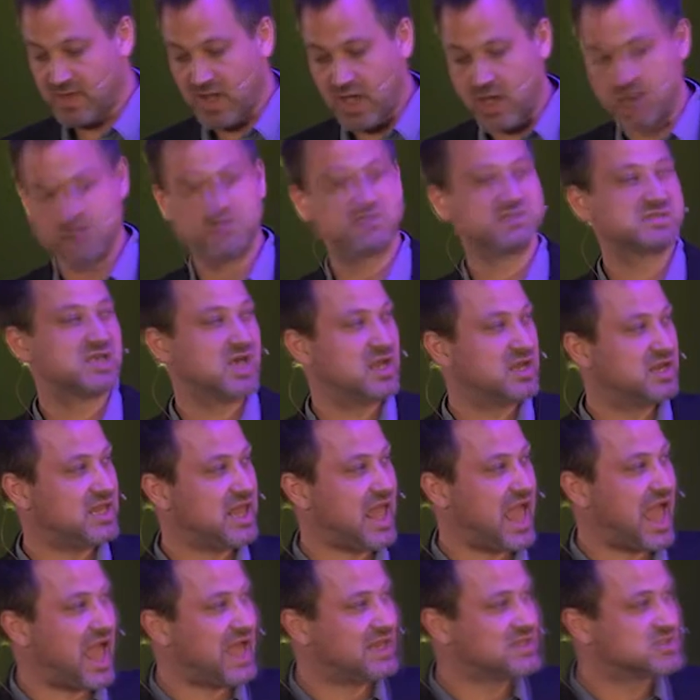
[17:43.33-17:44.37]
Uh, certainly
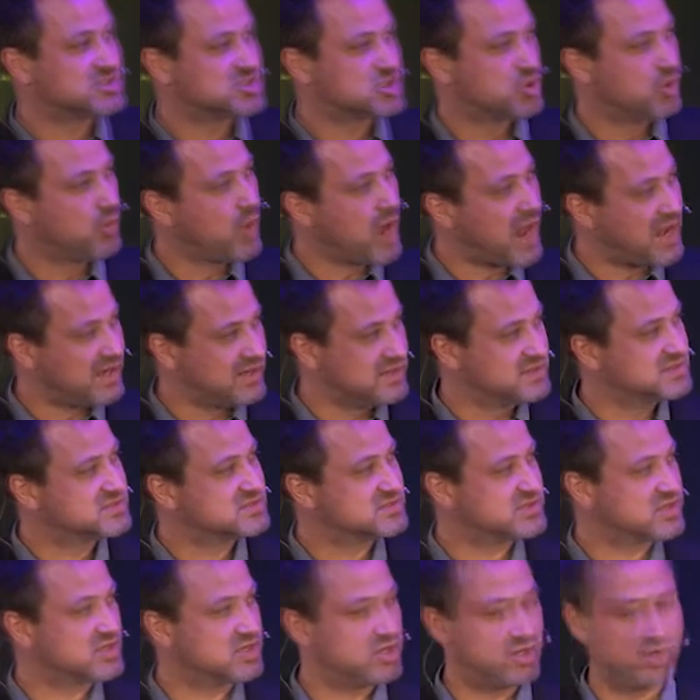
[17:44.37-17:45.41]
end-to-end
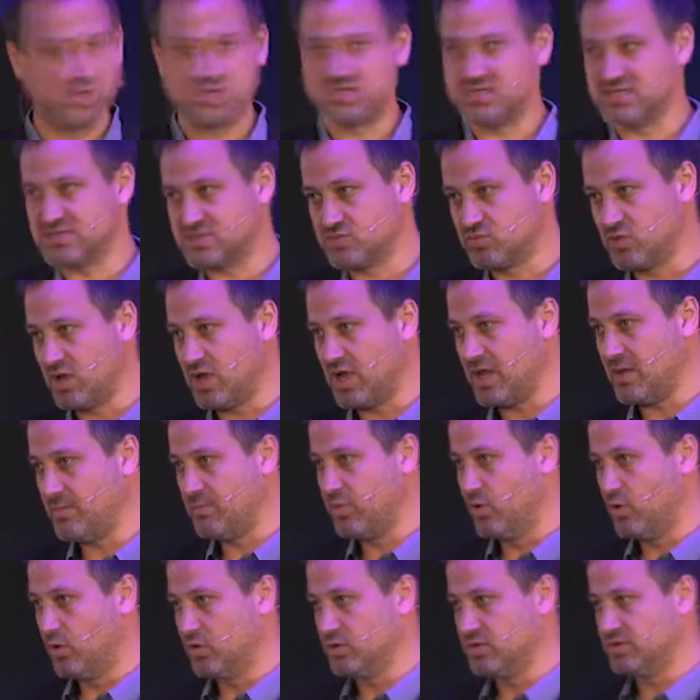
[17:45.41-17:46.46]
security is really
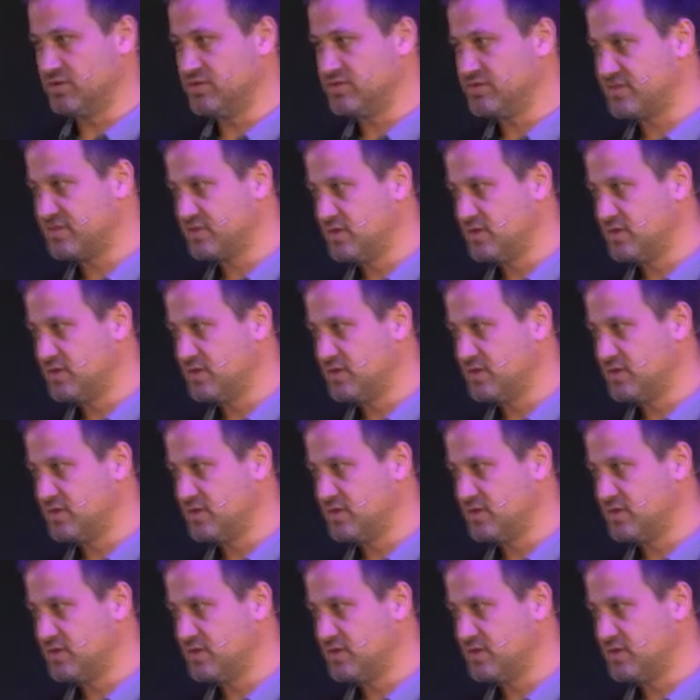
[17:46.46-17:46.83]
important.